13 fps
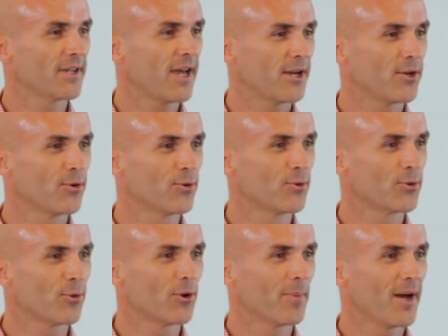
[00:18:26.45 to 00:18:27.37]
how do you
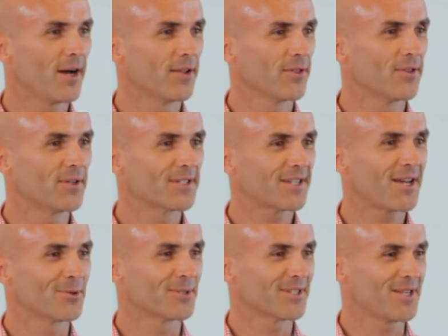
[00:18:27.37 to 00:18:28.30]
talk about the
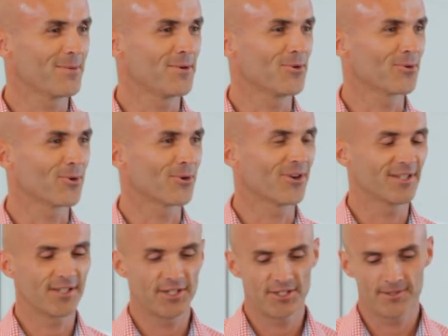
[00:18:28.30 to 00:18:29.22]
sales team in your
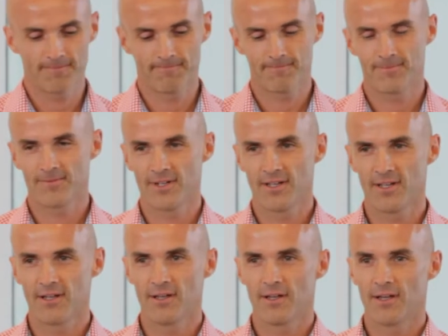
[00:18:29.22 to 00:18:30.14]
organization?
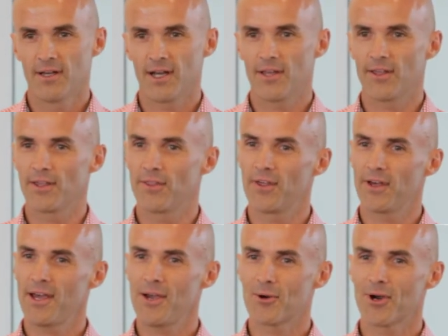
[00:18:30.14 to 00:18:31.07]
Are they
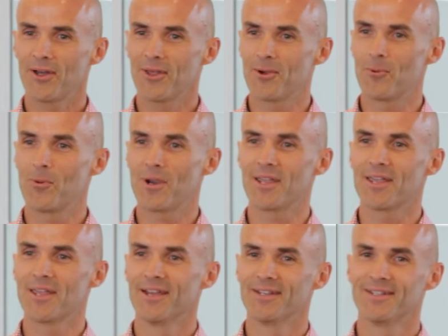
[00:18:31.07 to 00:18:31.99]
they or are they we?